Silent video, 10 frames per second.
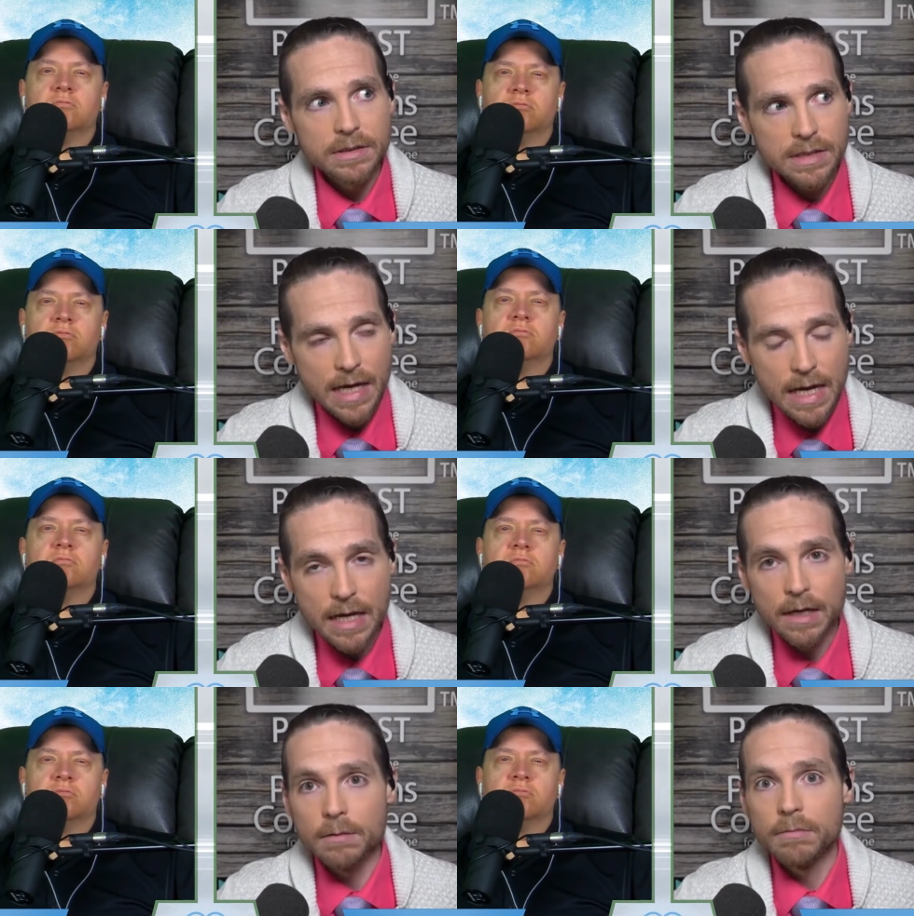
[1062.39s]

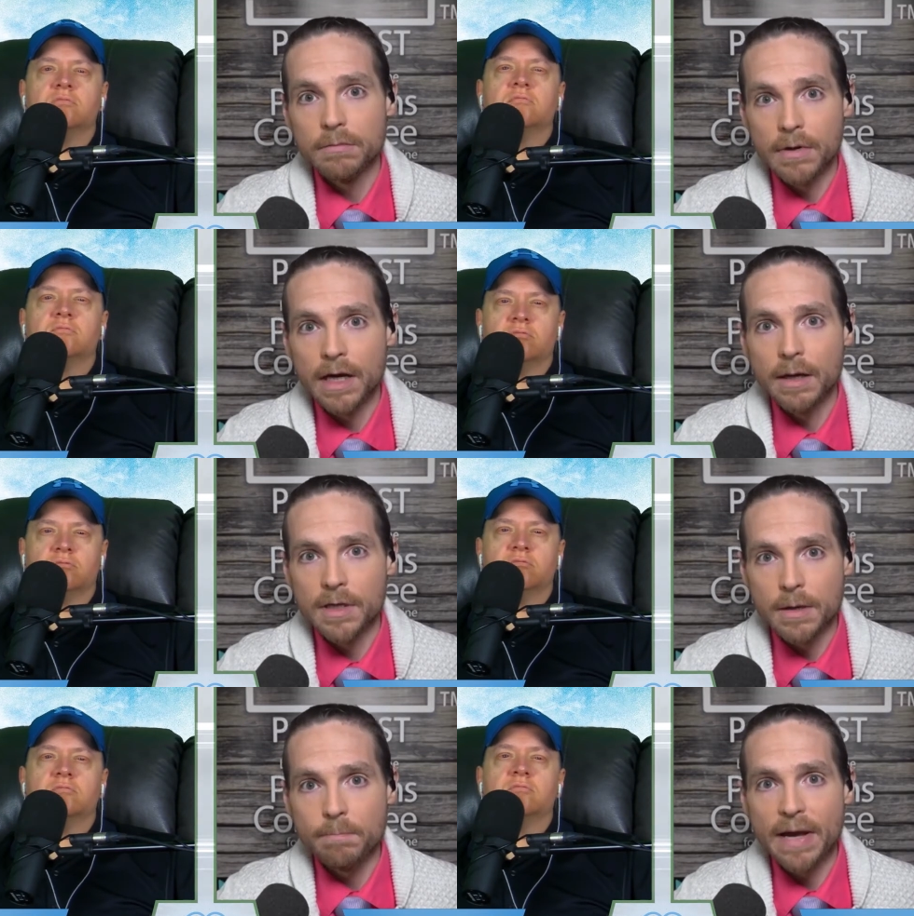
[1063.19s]
Speaker 1: damn, I'm
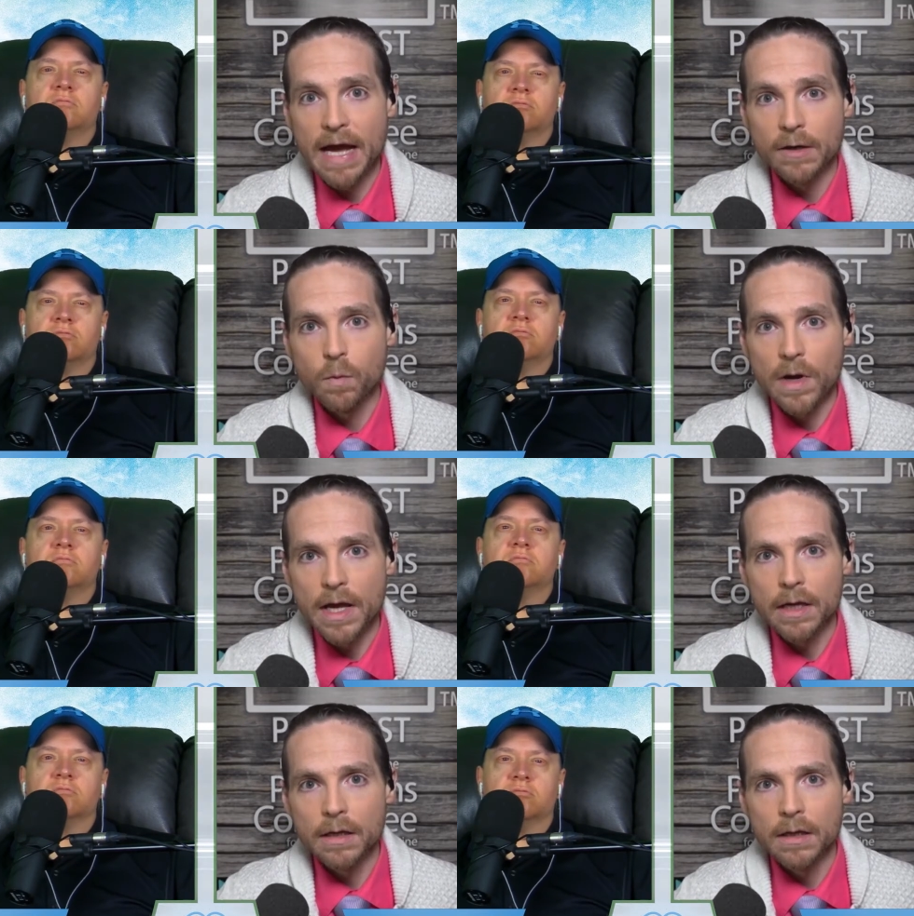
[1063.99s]
in a bad way.